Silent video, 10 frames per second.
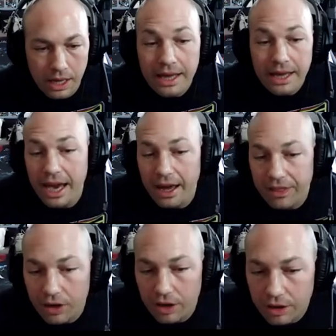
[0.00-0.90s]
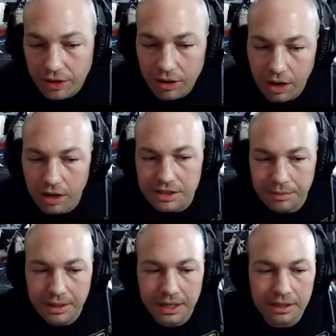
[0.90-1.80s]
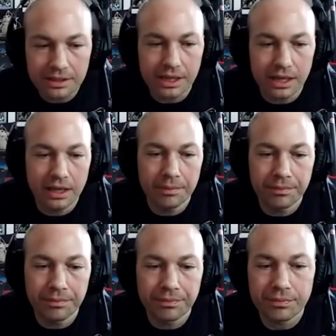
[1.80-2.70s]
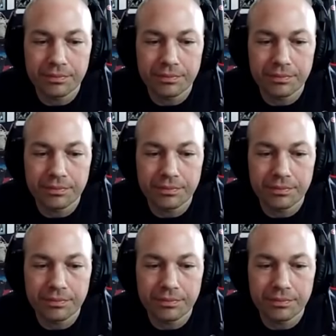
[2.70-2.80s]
Yeah, there are some things some